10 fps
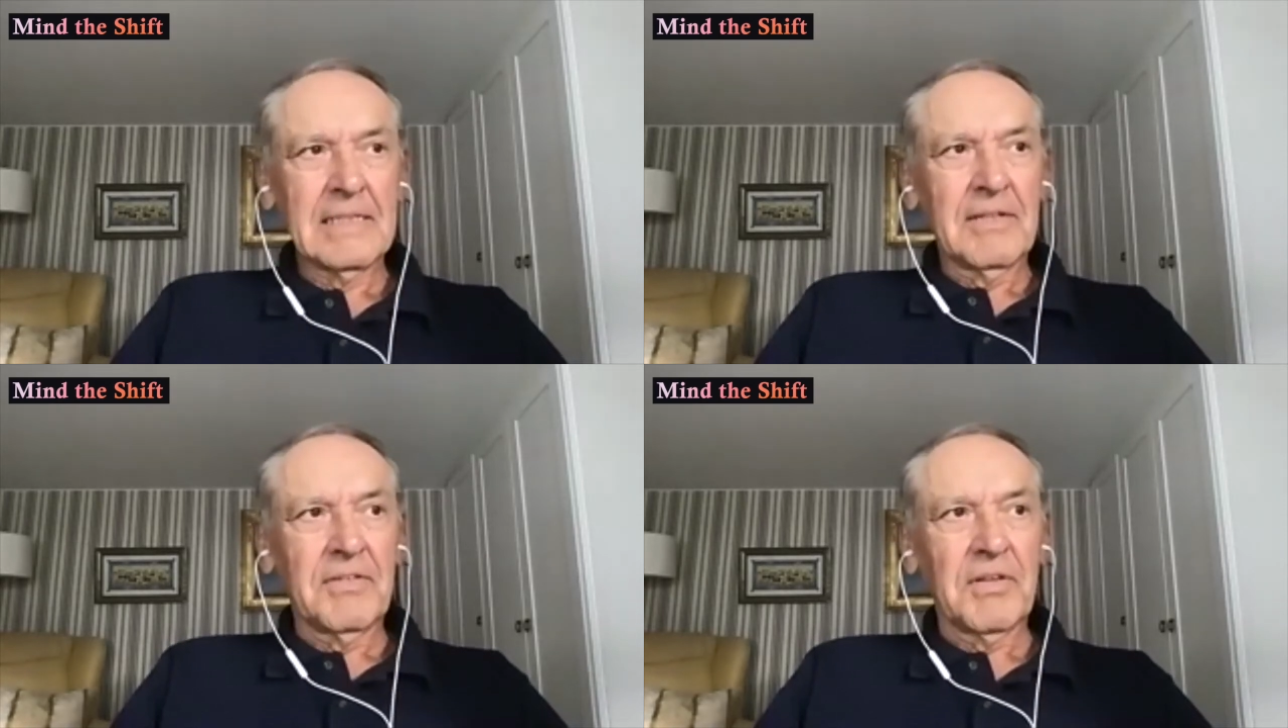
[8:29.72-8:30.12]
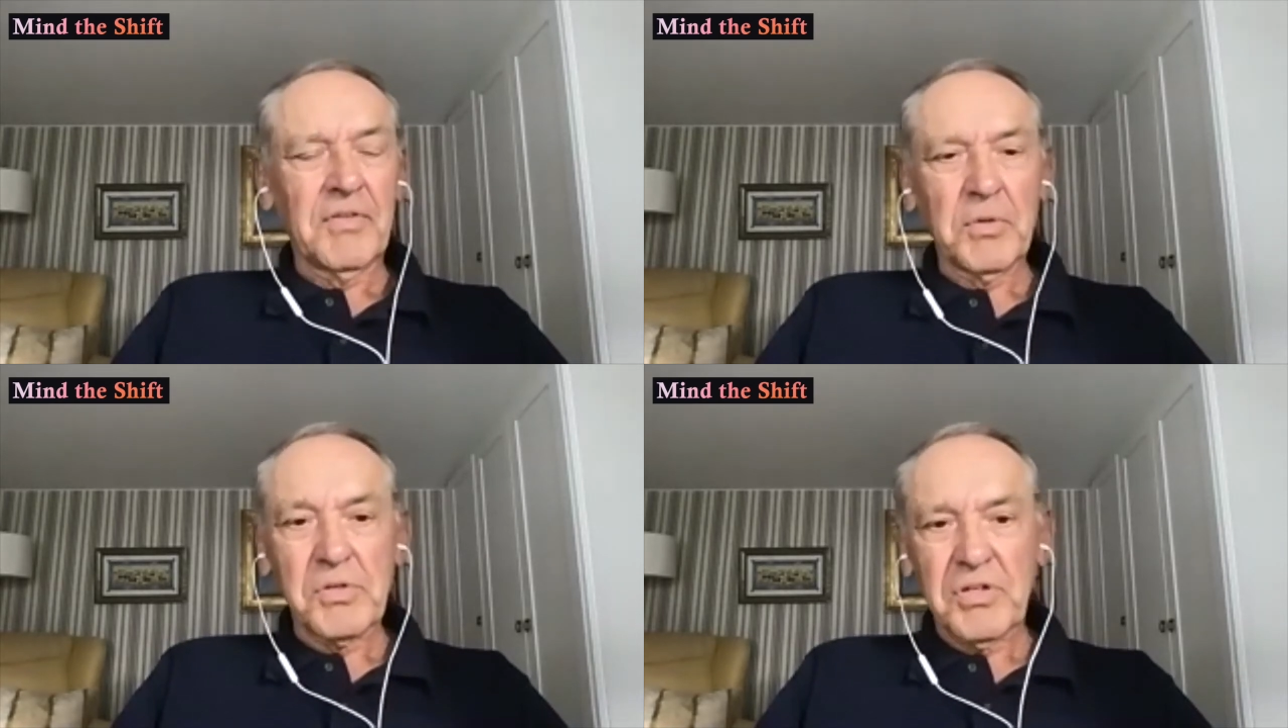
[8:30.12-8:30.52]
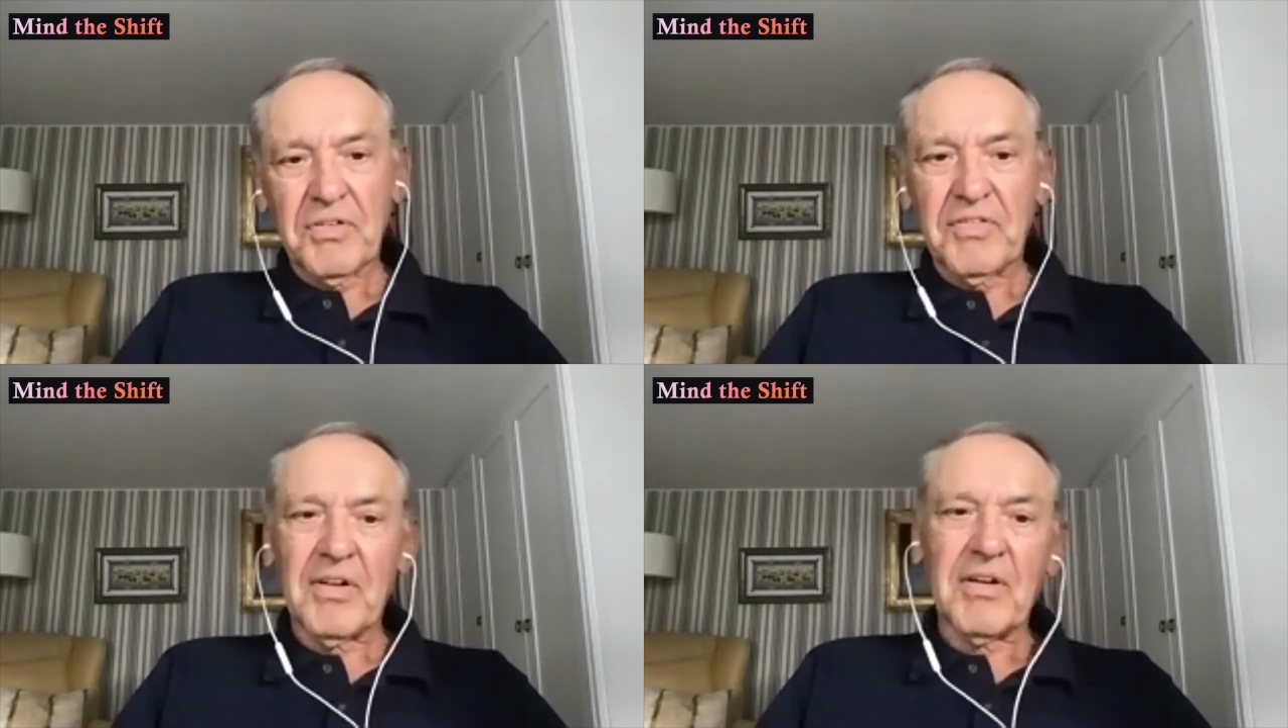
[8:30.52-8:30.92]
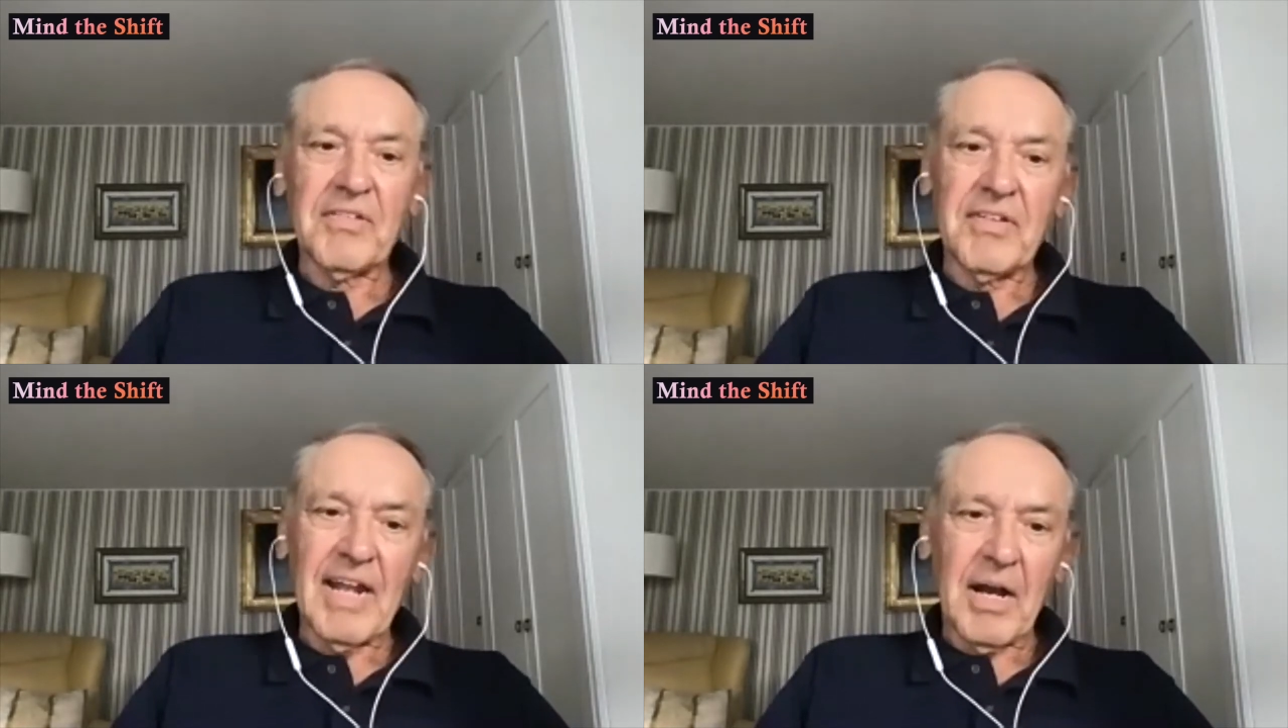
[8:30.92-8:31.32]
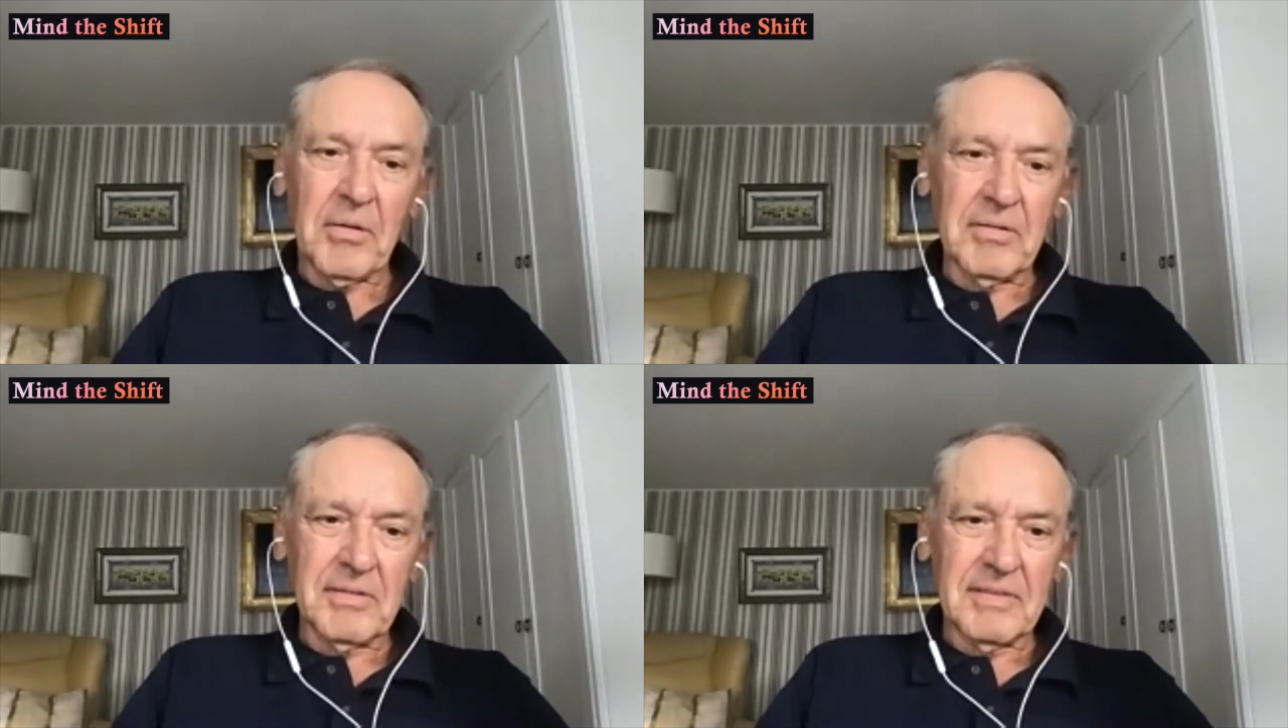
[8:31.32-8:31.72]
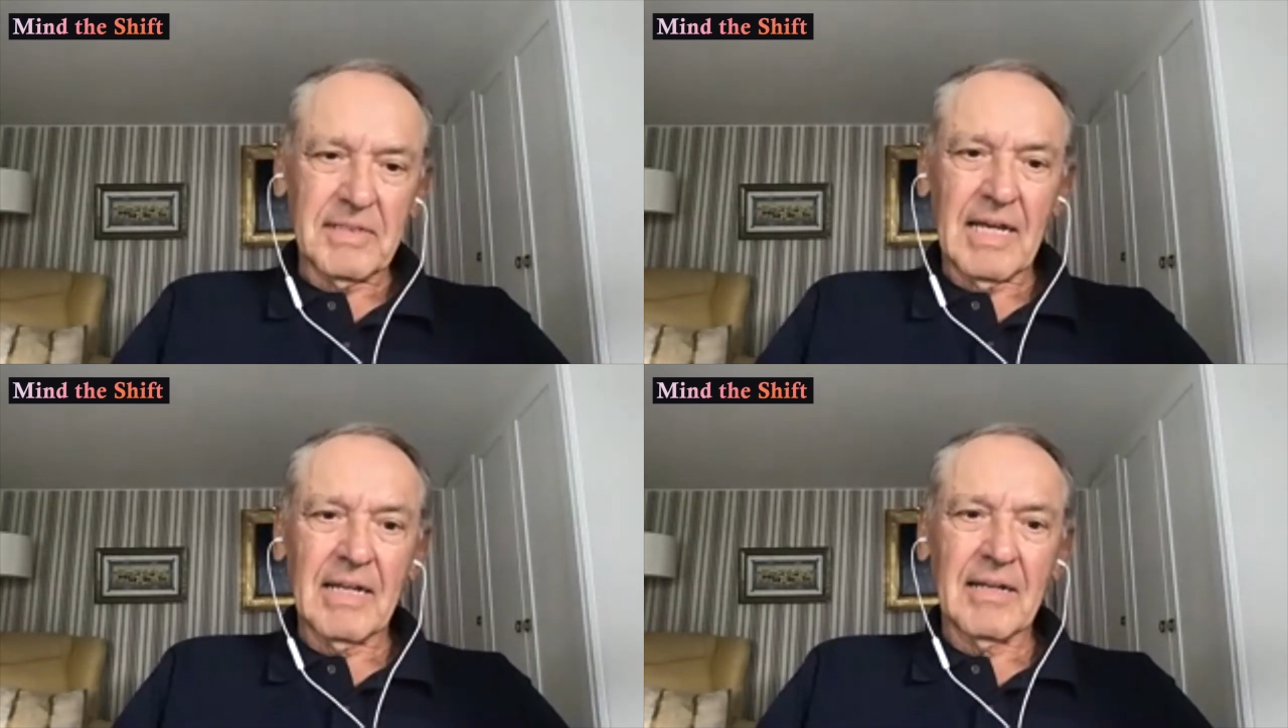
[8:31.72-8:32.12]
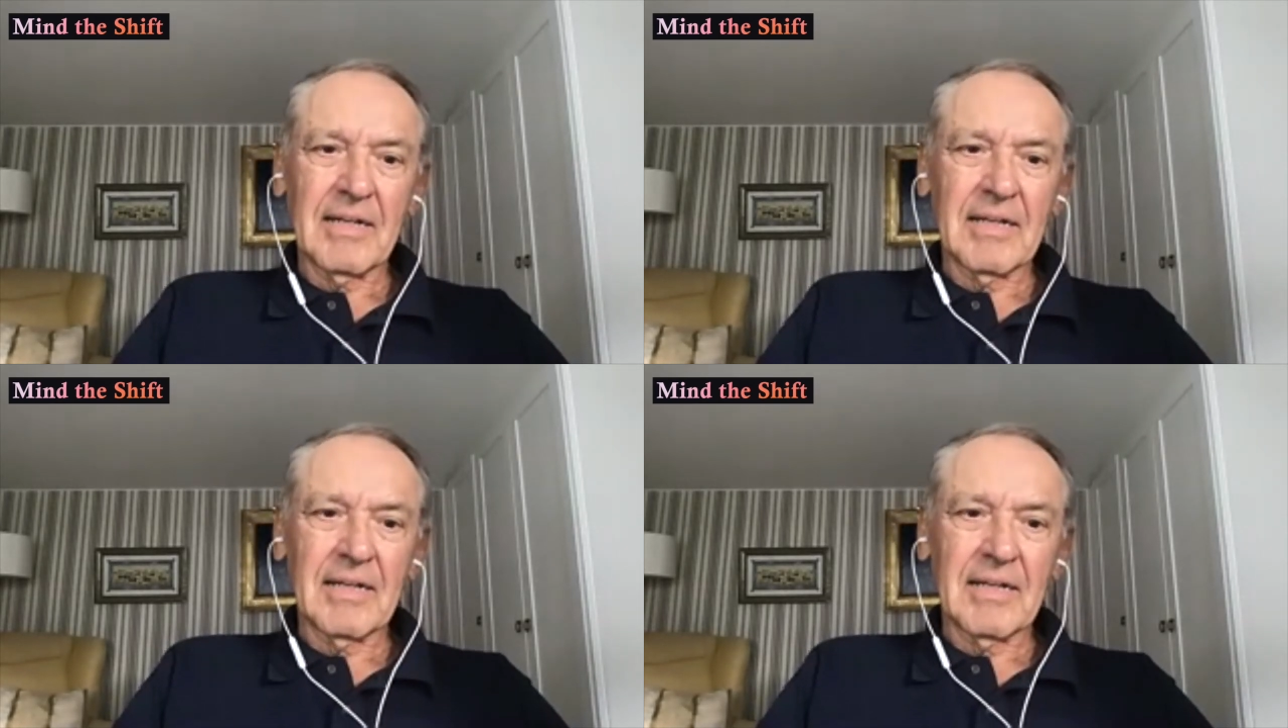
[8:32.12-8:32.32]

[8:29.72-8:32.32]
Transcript: The future starts now, and